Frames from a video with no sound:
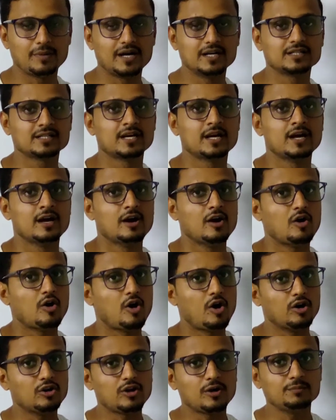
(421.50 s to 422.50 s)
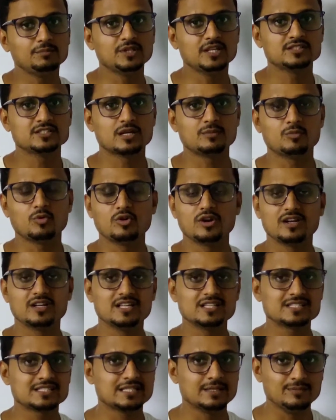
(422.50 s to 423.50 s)
but all of these are more or
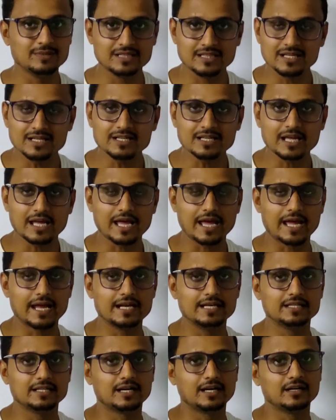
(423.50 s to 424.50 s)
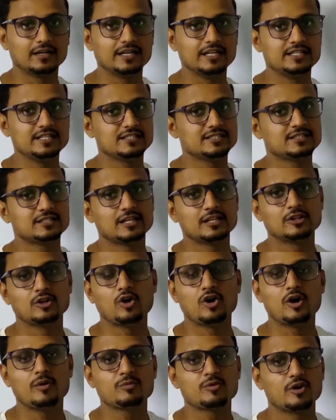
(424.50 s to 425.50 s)
less similar, and it is the
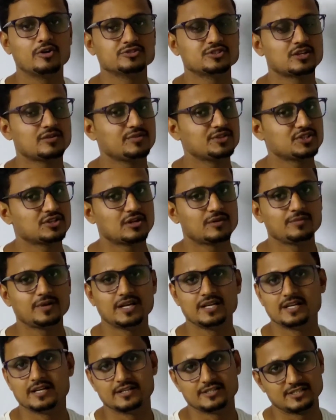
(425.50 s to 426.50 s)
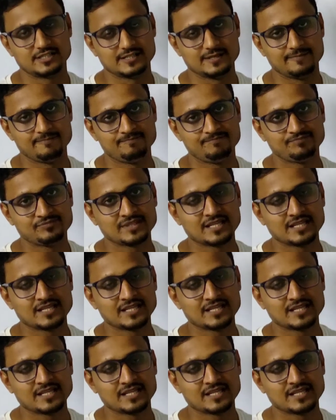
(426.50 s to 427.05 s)
law of conservation of energy.